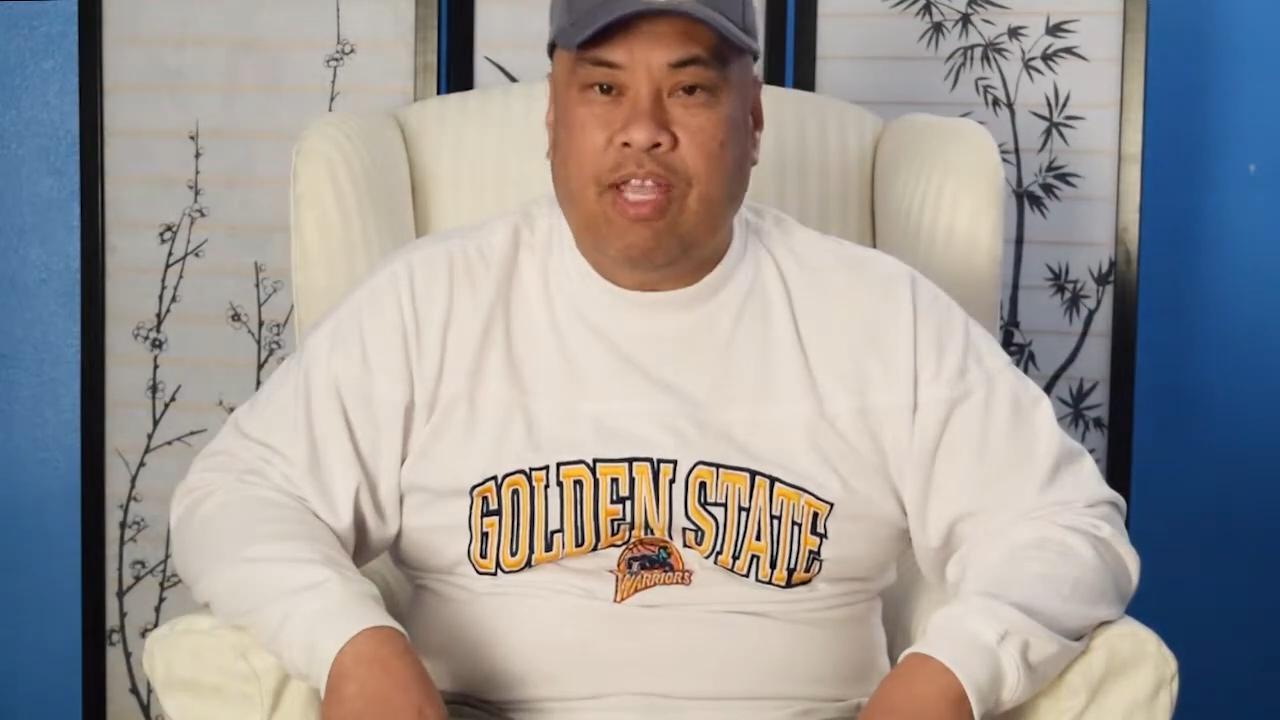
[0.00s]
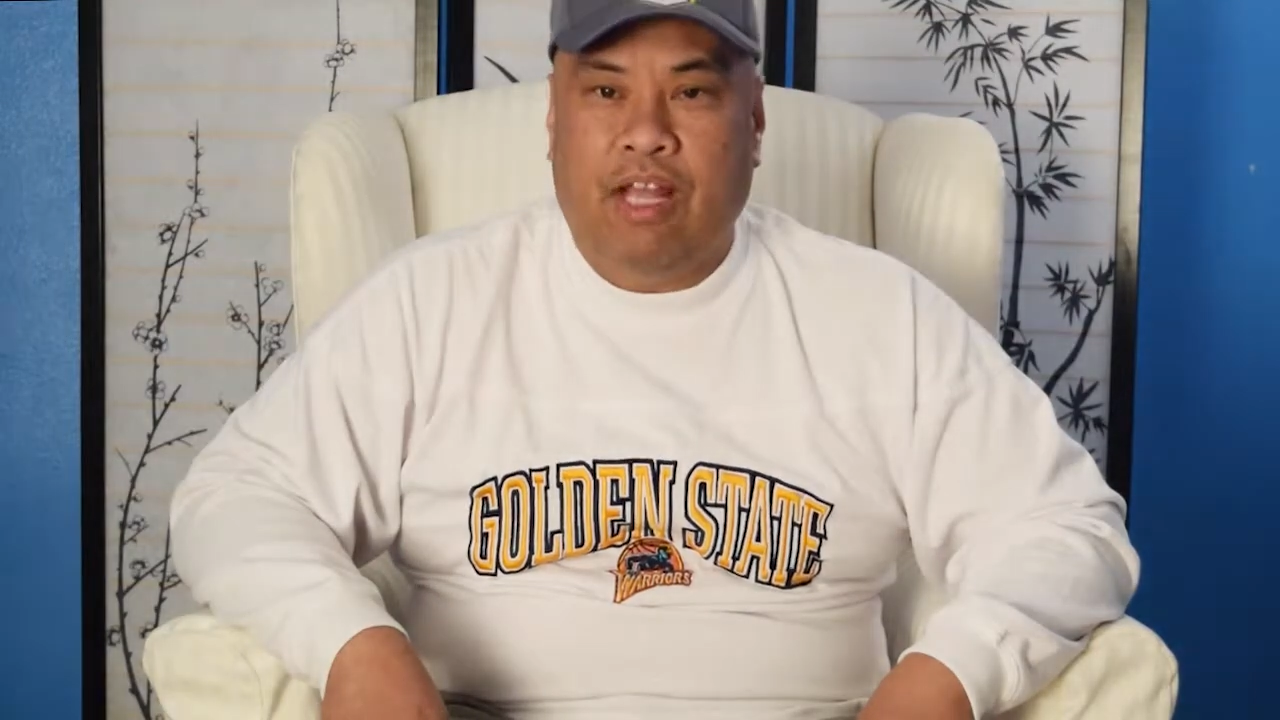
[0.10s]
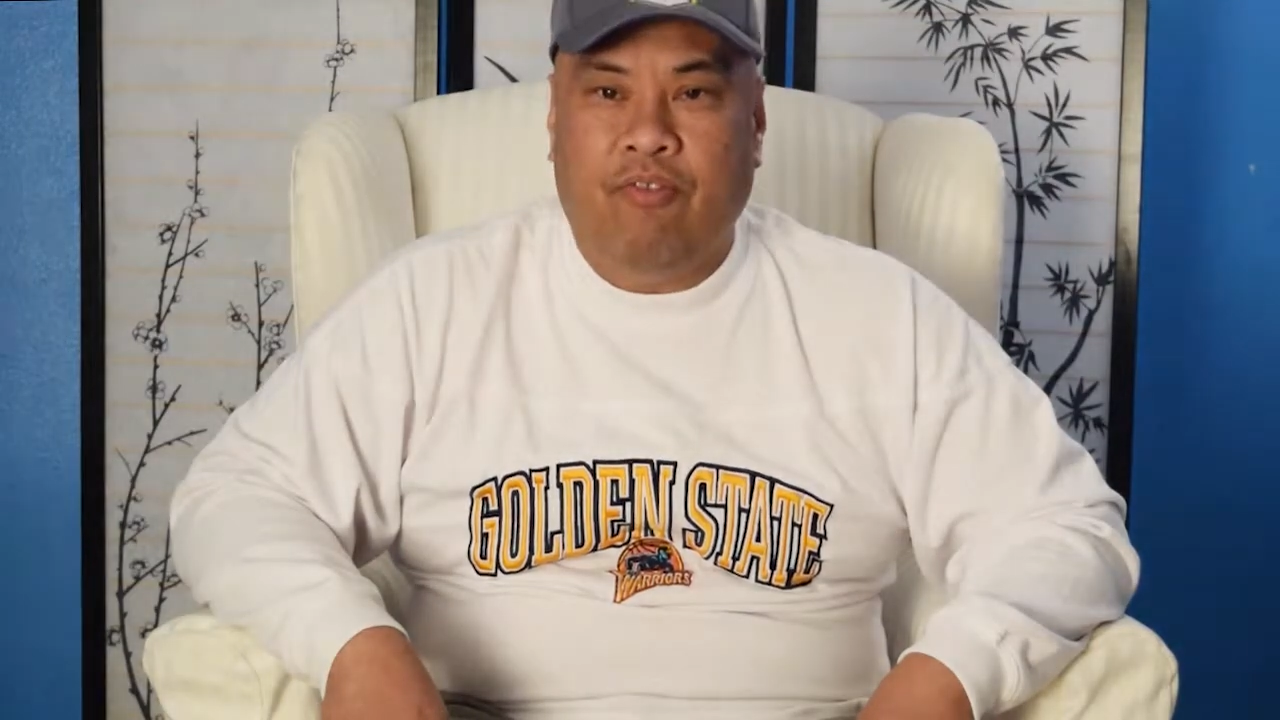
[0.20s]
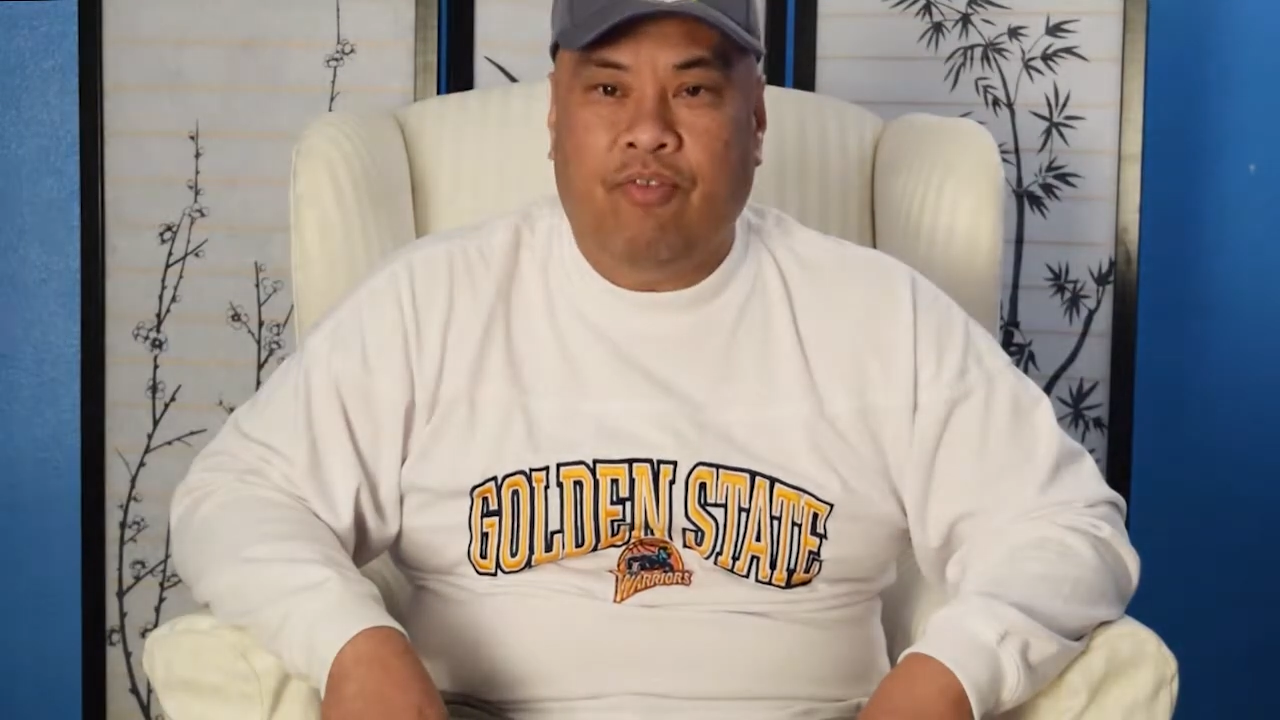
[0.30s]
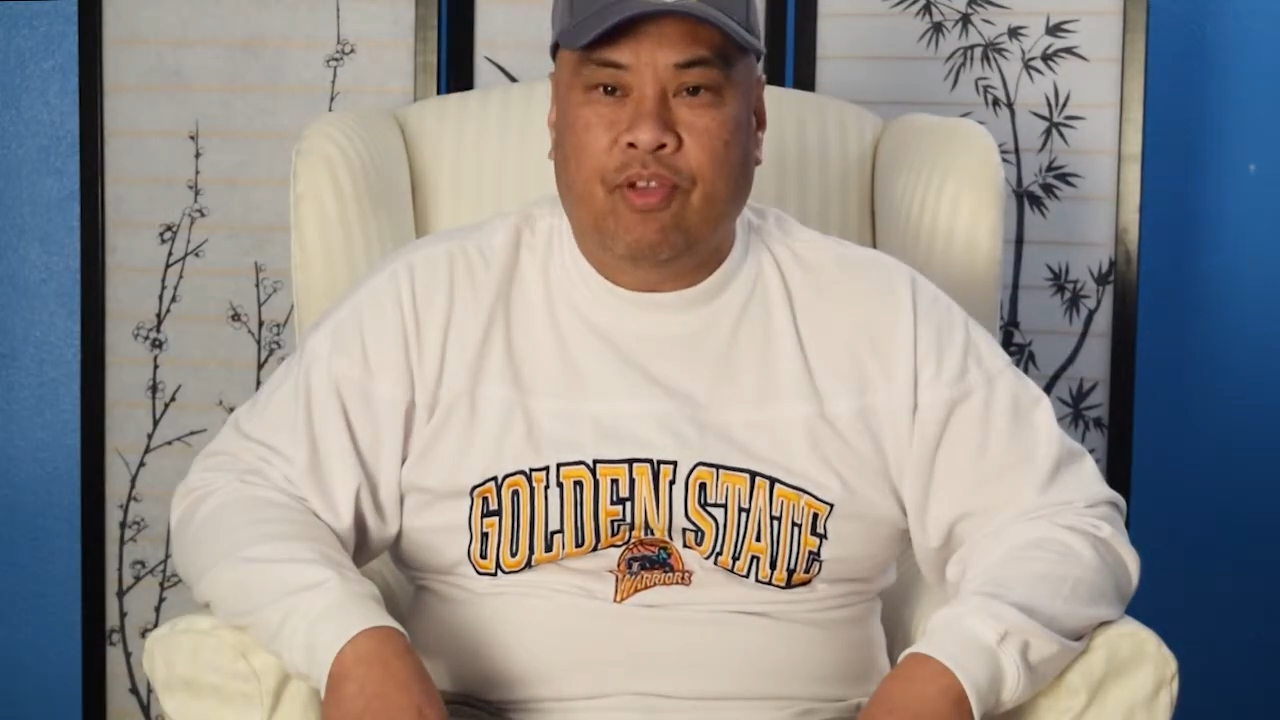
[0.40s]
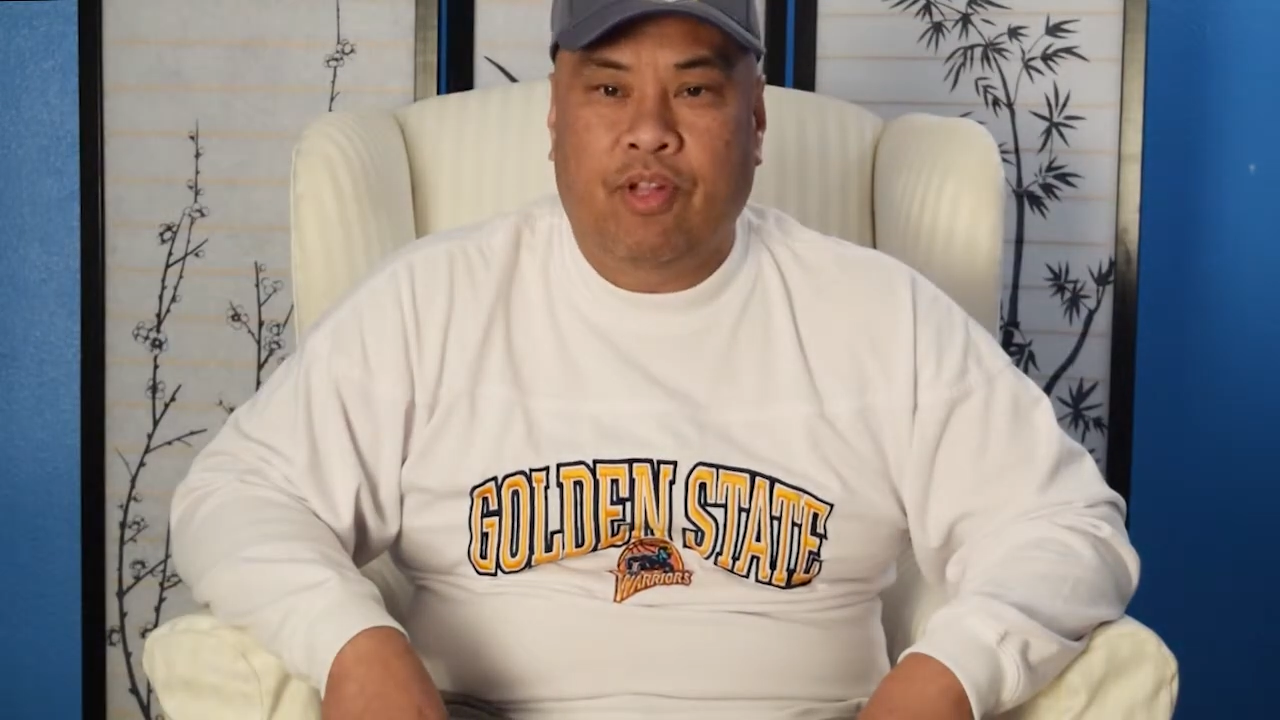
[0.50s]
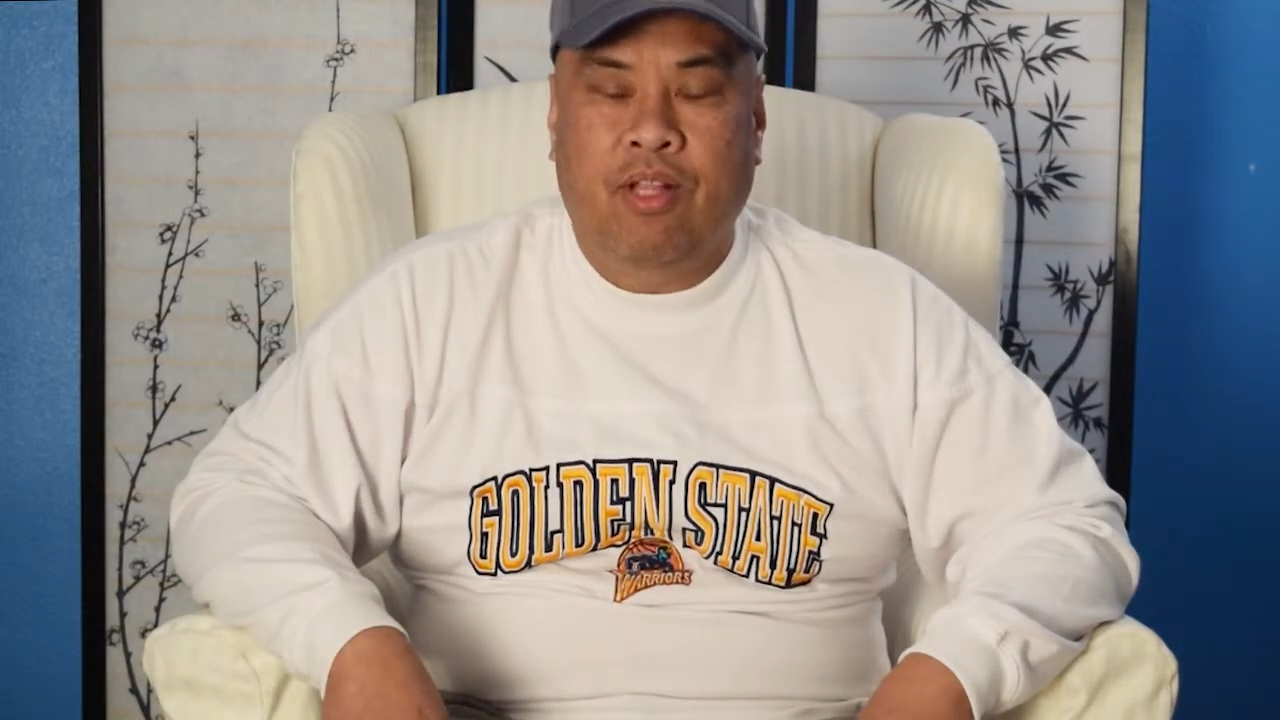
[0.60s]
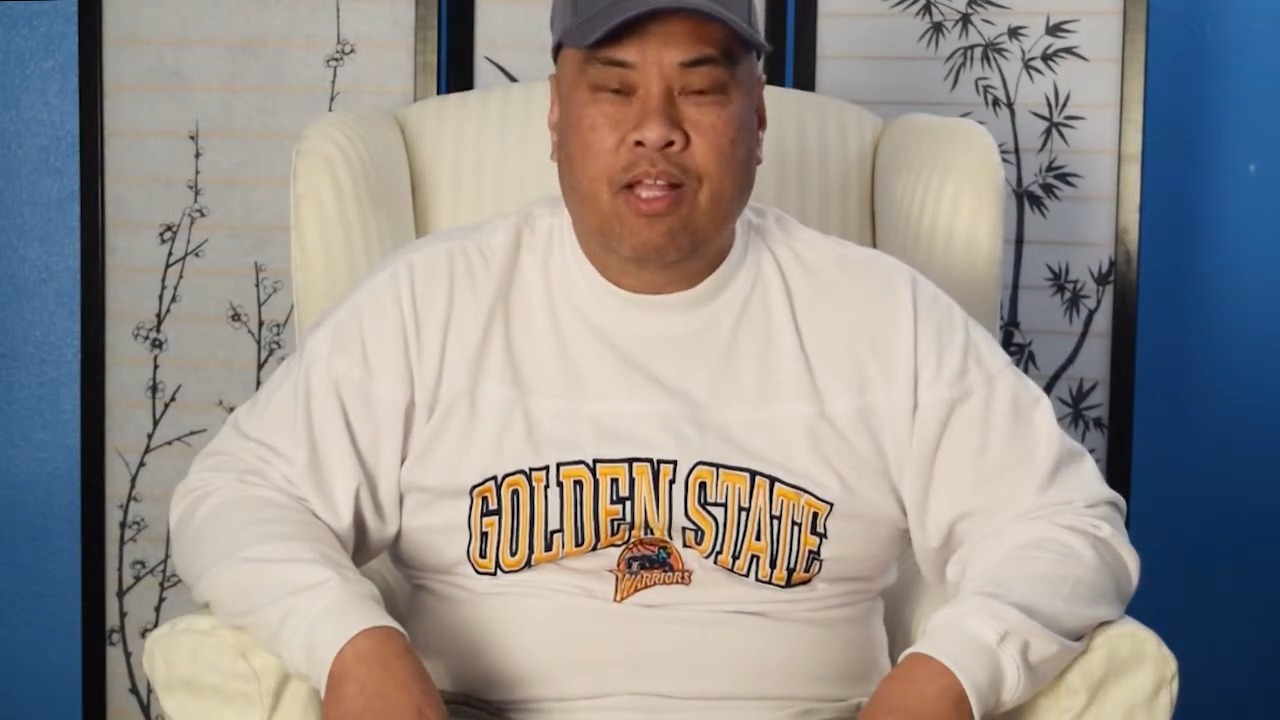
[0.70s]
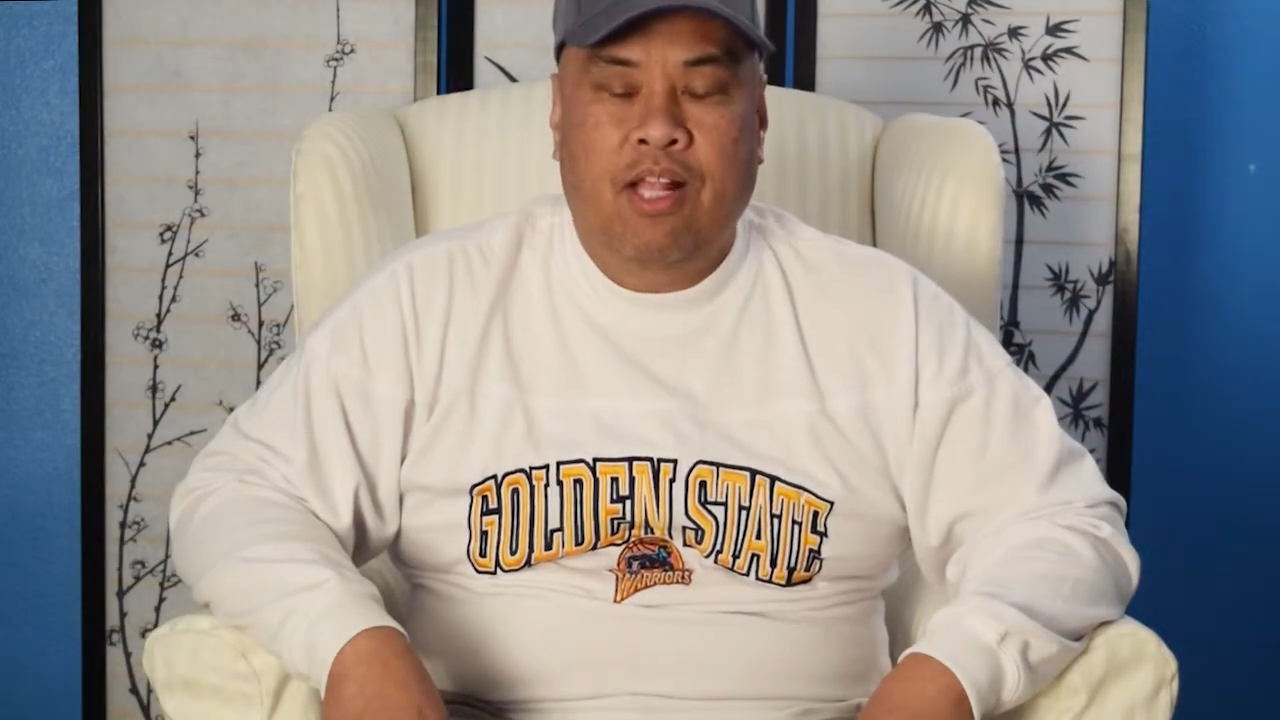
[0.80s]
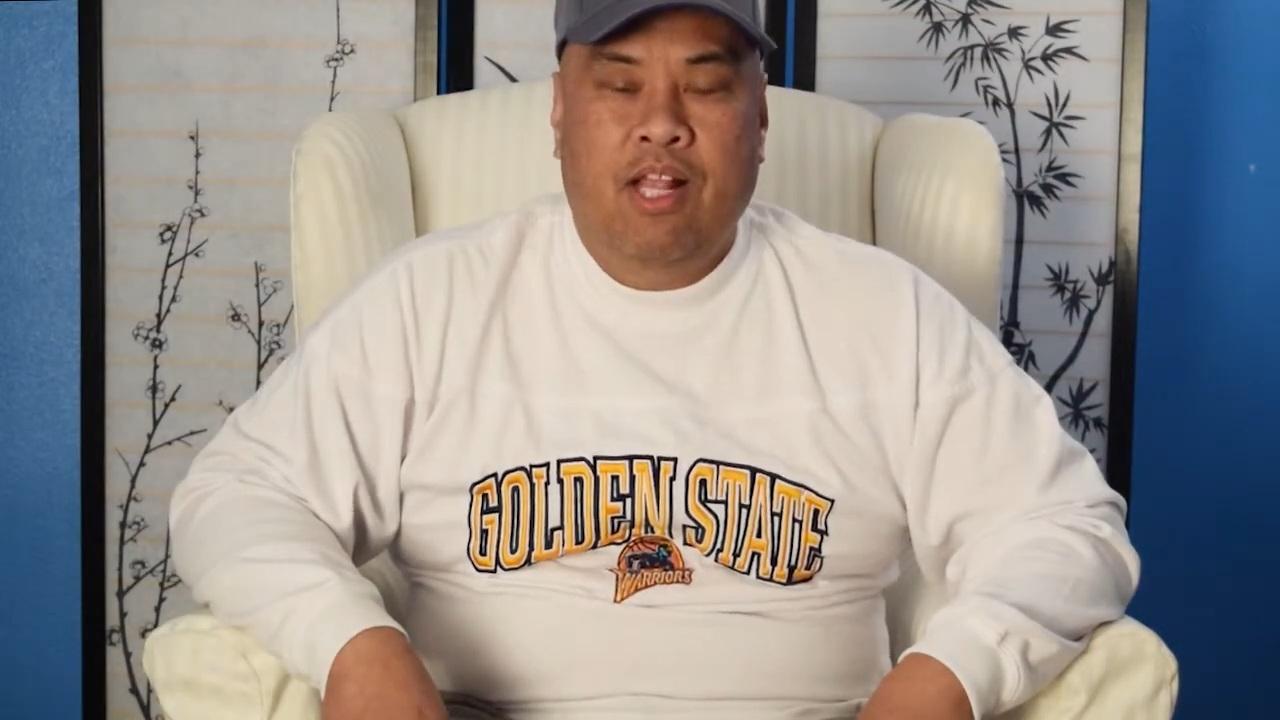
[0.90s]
helpful,